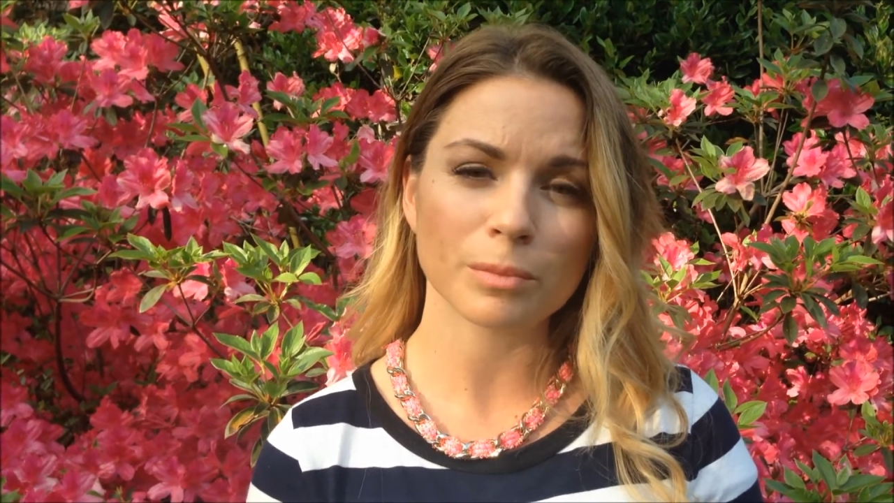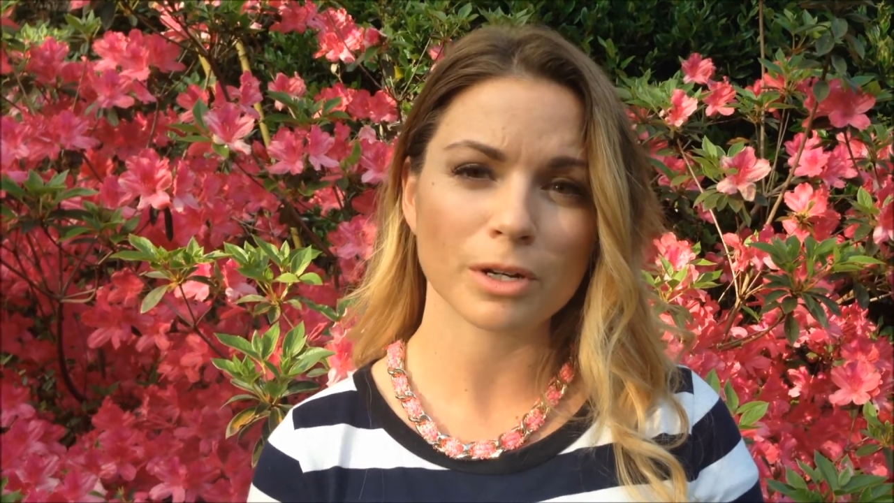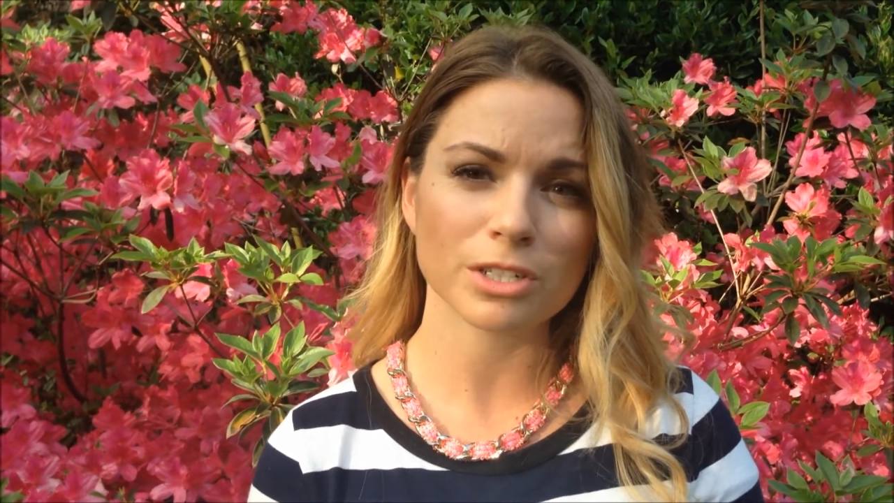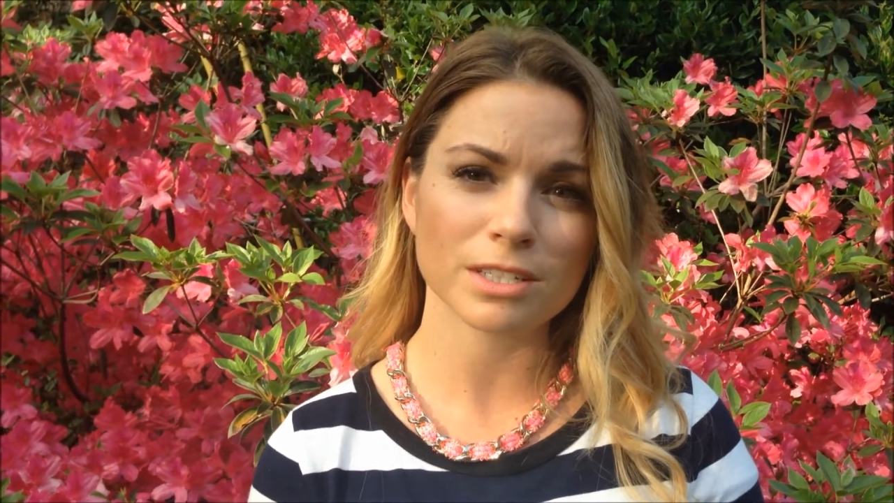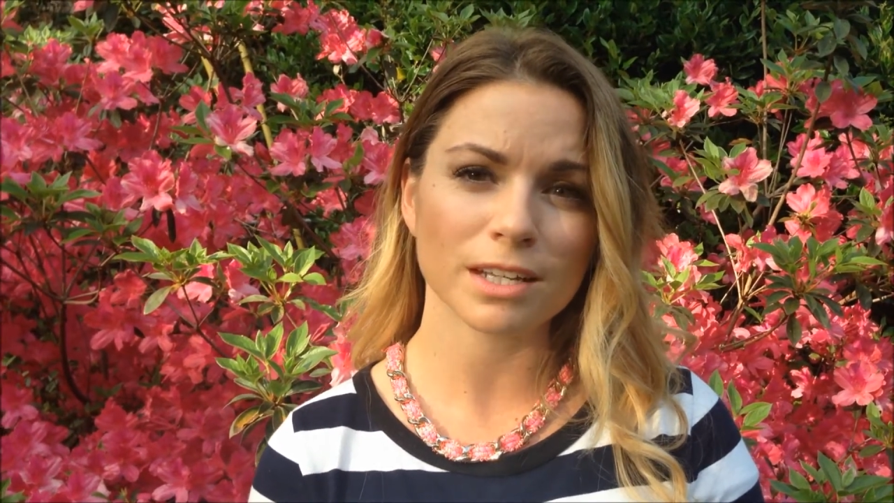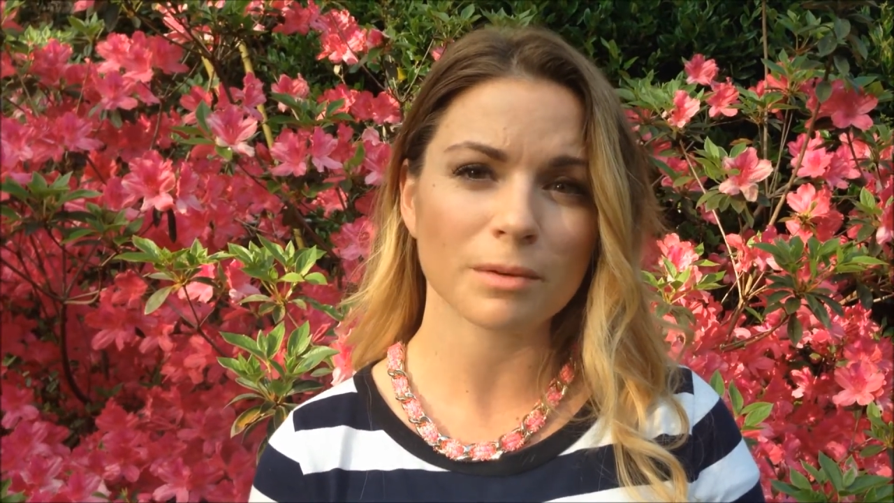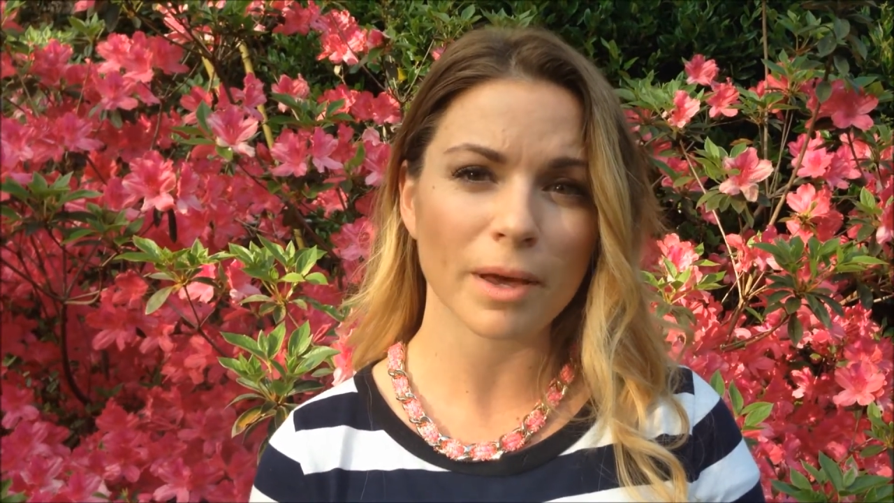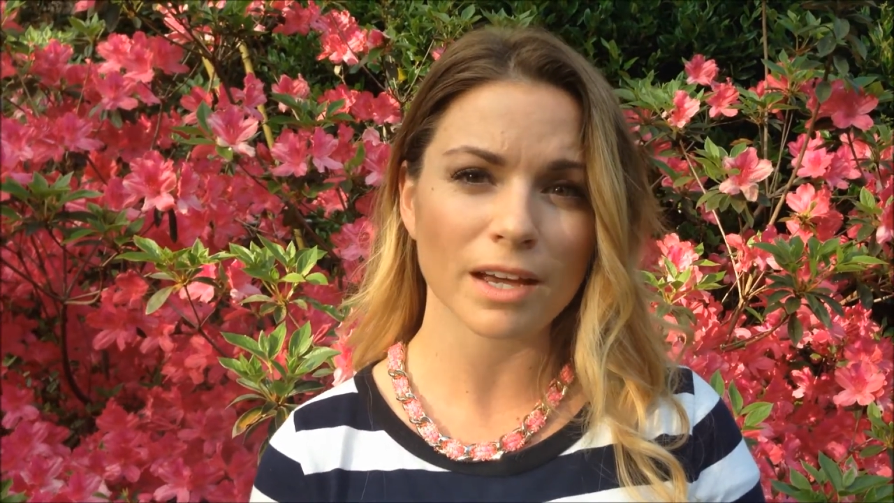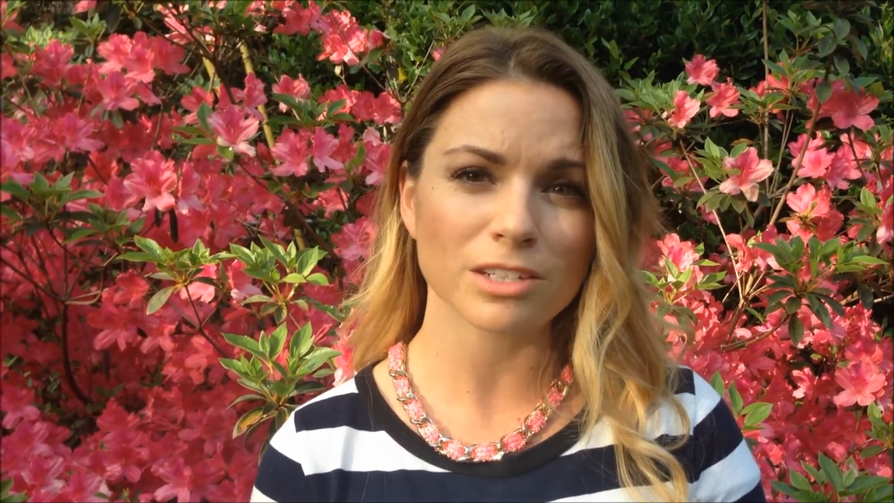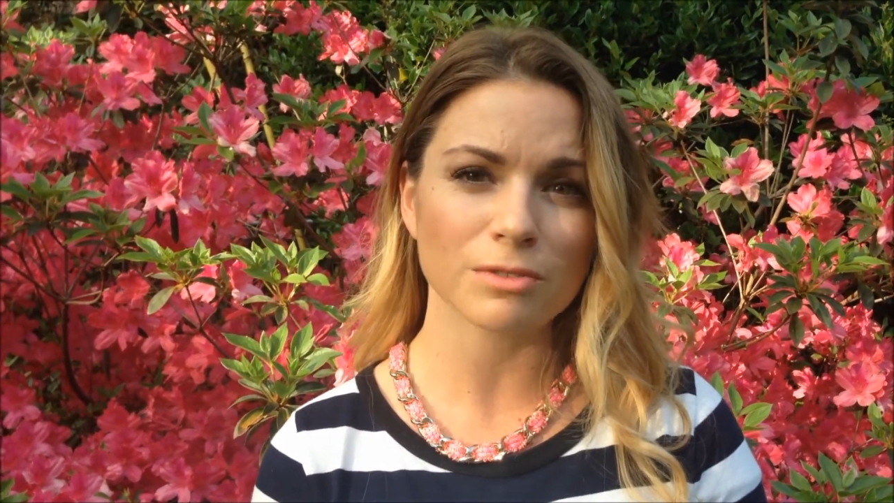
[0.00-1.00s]
purchasing a
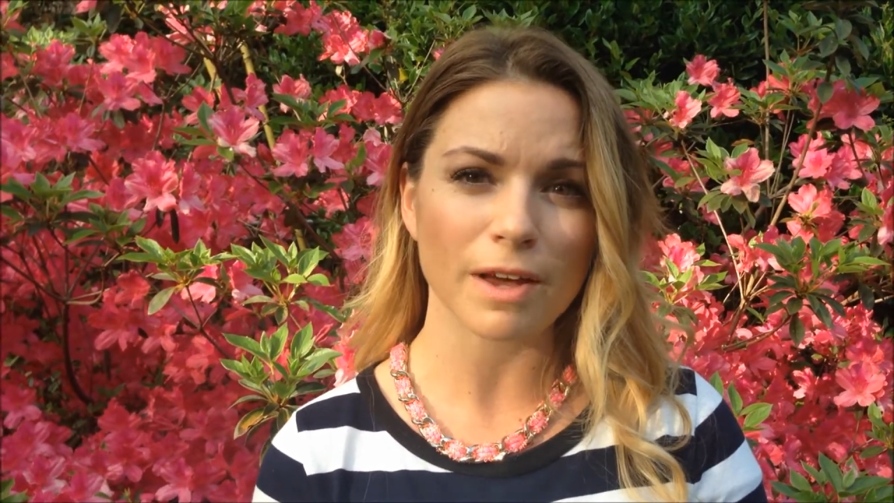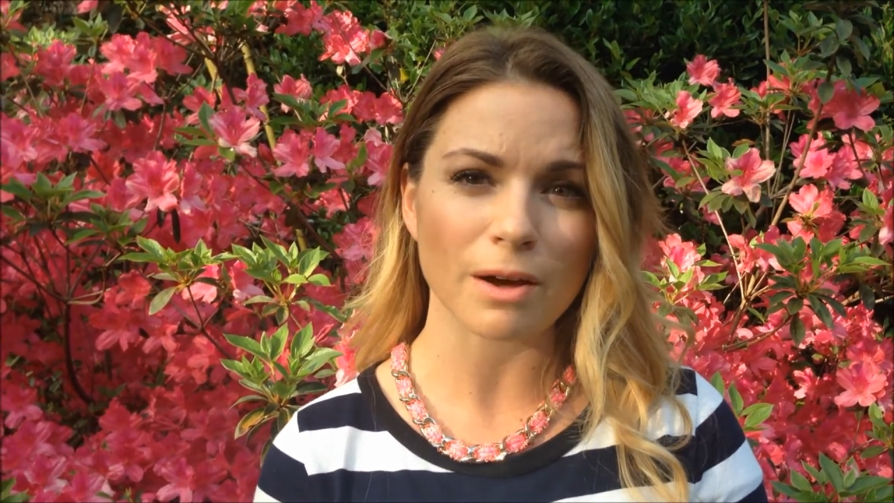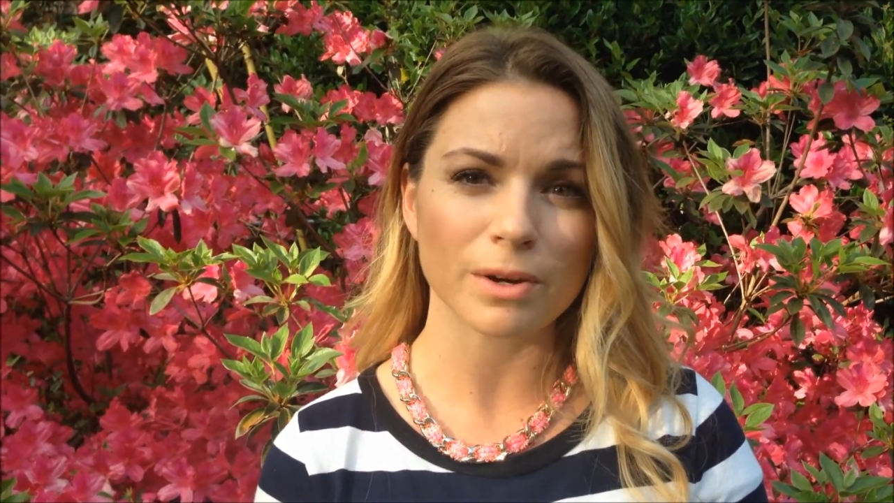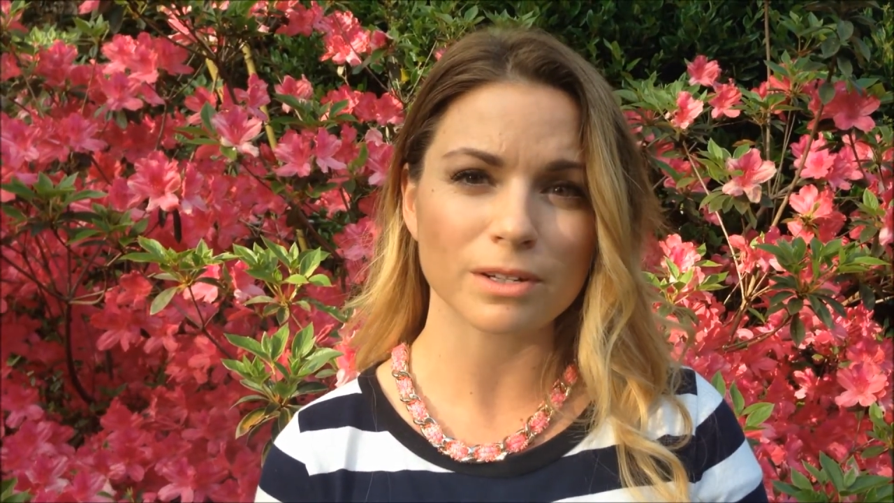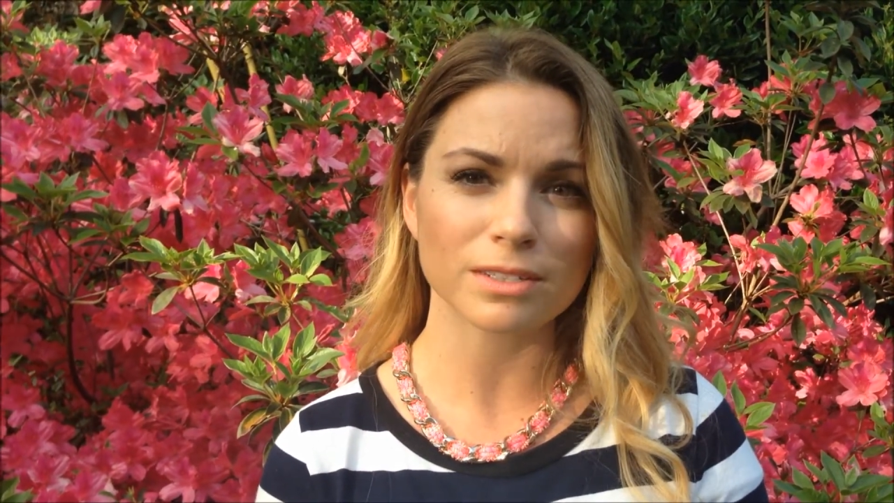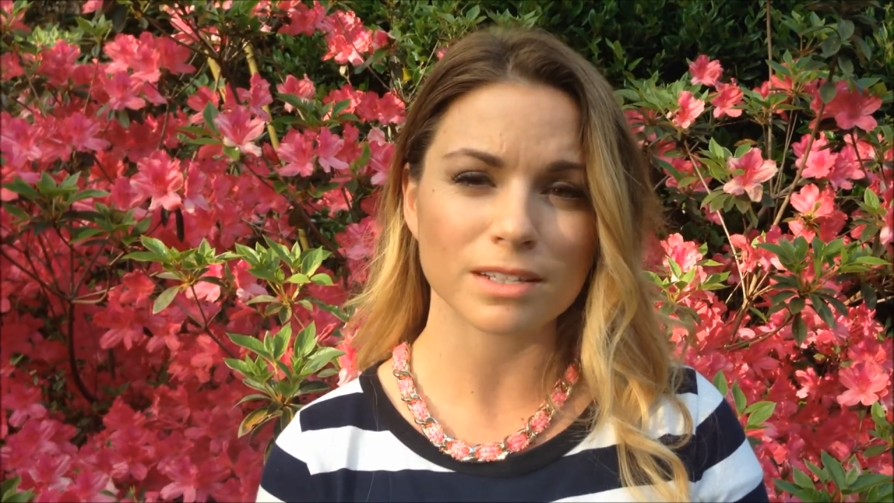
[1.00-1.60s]
package of hours,